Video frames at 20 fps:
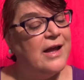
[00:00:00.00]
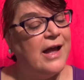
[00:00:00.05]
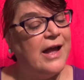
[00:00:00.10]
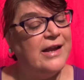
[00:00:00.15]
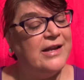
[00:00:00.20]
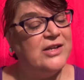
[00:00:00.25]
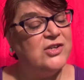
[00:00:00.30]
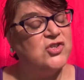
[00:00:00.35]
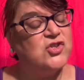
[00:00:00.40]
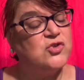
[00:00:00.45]

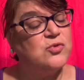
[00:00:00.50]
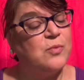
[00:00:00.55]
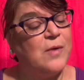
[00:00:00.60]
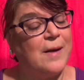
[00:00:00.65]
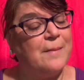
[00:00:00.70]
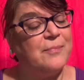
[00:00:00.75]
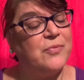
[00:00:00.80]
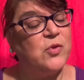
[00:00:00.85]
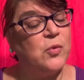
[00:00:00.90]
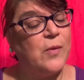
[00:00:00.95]
And he
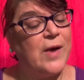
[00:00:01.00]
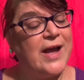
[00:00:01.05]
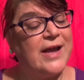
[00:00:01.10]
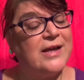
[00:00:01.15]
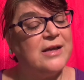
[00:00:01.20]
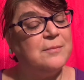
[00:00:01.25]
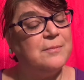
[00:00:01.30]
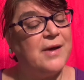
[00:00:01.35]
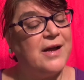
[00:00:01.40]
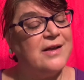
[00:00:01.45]
swept the
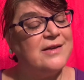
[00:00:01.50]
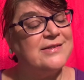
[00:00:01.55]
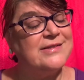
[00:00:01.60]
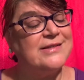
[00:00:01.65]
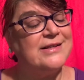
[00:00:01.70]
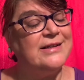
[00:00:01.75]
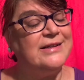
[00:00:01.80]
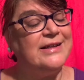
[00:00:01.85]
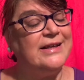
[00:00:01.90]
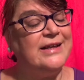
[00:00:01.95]
wagon box
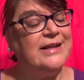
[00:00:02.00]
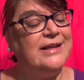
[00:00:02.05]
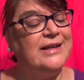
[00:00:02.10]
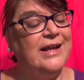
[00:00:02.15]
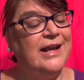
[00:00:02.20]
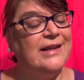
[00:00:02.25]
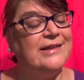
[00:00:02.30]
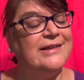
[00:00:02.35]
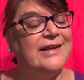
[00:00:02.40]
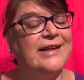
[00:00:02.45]
clean
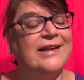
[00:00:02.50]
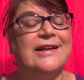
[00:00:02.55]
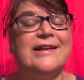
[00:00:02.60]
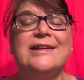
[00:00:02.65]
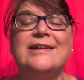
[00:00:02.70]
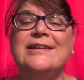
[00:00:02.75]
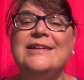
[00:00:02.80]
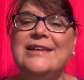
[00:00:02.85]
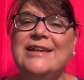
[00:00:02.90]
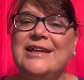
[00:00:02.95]
and laid a
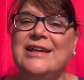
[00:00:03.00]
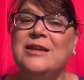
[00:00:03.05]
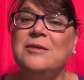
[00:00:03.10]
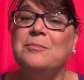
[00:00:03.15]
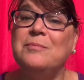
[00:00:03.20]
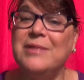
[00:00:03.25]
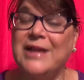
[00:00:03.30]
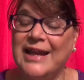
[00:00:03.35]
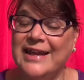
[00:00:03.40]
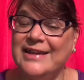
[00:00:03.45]
clean
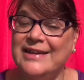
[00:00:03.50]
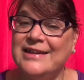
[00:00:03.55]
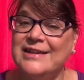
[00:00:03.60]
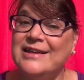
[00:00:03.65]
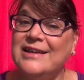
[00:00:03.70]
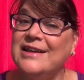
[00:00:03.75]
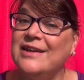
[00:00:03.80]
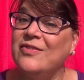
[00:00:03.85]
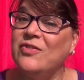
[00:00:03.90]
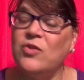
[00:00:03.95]
blanket
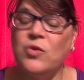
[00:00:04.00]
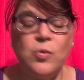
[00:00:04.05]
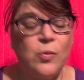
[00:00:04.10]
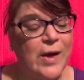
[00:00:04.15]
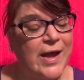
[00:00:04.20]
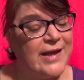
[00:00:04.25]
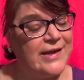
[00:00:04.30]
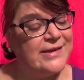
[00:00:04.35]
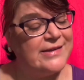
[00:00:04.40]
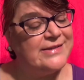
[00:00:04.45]
in the
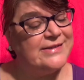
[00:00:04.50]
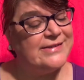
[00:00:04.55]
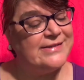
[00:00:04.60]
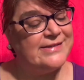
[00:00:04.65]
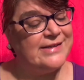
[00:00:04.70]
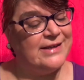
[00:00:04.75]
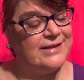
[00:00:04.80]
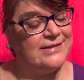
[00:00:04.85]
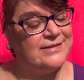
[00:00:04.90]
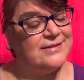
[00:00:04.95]
wagon
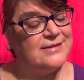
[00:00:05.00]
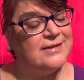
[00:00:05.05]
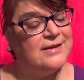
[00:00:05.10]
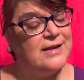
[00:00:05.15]
seat.